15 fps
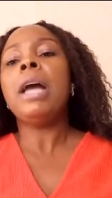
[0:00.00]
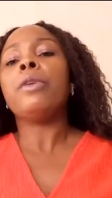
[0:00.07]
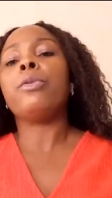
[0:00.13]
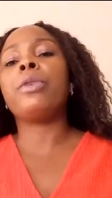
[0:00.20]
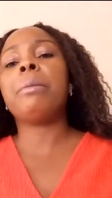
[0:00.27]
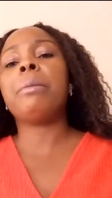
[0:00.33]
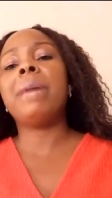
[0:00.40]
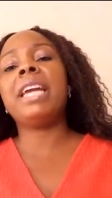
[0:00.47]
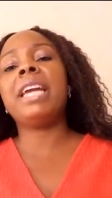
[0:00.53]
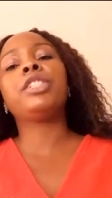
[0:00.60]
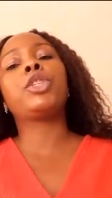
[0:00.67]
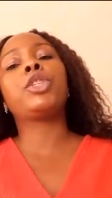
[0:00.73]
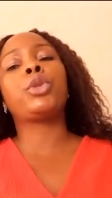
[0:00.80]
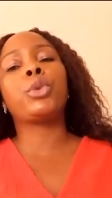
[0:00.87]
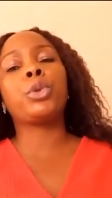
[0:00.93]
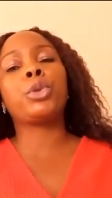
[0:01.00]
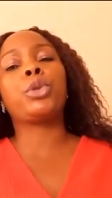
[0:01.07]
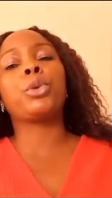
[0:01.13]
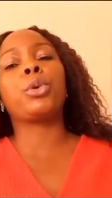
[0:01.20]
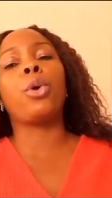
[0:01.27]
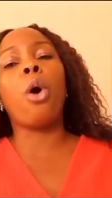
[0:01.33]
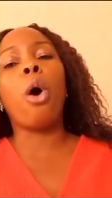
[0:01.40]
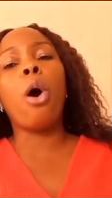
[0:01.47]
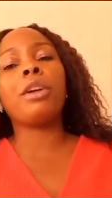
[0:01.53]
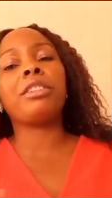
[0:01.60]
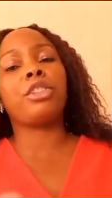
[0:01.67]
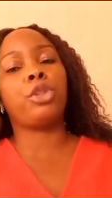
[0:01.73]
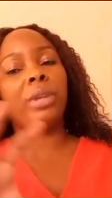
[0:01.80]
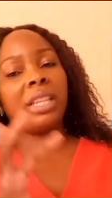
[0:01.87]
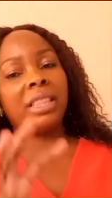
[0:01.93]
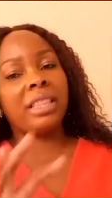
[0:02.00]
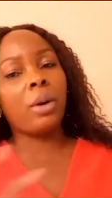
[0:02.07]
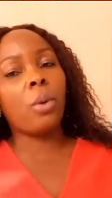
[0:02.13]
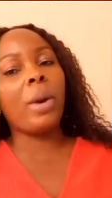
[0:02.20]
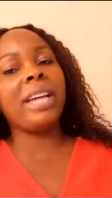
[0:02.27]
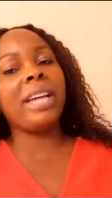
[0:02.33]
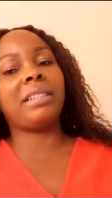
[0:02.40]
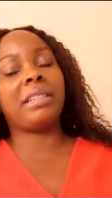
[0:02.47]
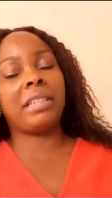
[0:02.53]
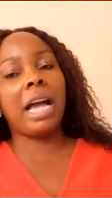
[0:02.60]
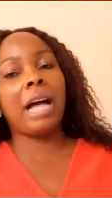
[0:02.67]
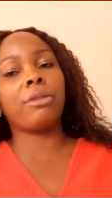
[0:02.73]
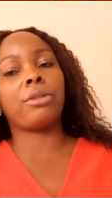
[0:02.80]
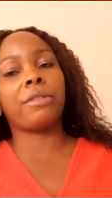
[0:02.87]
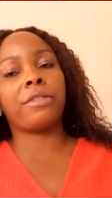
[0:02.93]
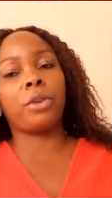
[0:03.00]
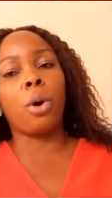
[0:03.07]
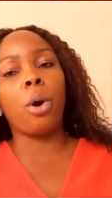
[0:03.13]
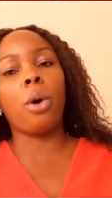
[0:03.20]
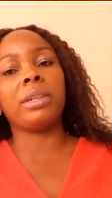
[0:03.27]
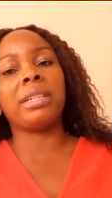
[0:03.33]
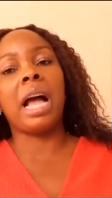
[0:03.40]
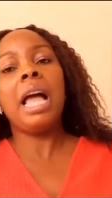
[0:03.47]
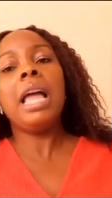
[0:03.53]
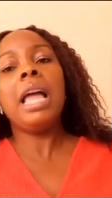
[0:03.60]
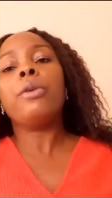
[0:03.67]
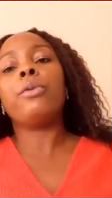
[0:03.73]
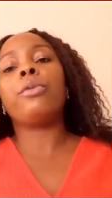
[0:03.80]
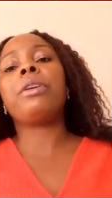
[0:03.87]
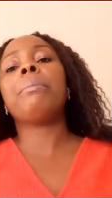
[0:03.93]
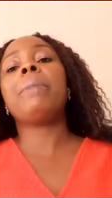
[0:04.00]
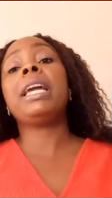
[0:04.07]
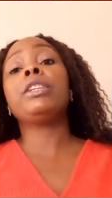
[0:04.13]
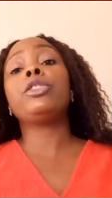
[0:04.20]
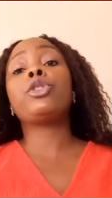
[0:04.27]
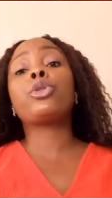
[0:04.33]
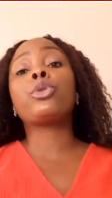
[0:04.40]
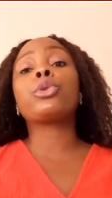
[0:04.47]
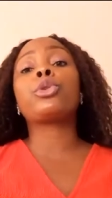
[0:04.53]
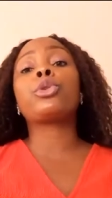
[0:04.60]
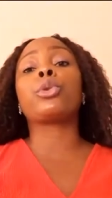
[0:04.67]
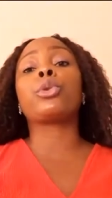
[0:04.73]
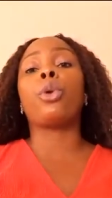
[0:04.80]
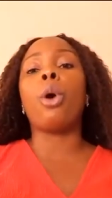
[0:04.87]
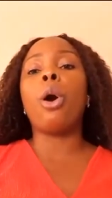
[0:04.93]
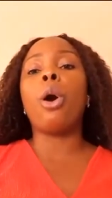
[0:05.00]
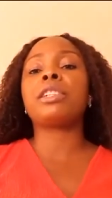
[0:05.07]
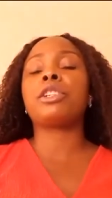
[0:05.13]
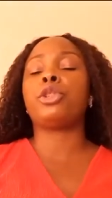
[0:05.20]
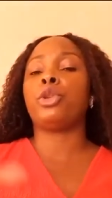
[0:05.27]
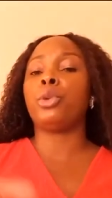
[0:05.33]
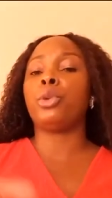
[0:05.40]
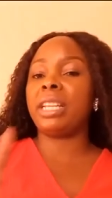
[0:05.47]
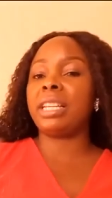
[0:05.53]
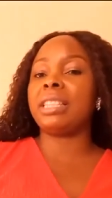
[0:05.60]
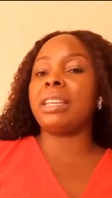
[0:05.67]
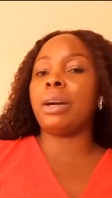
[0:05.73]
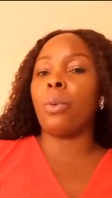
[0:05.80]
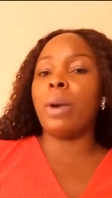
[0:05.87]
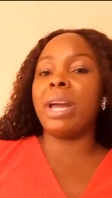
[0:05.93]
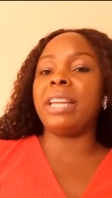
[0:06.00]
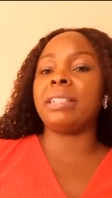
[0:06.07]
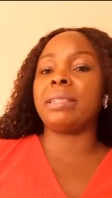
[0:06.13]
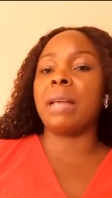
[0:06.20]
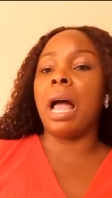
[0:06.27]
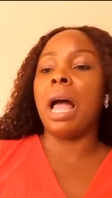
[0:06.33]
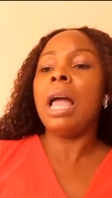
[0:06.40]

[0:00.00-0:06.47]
Remained true to God during the wait, child of God. Remain true to God during the wait.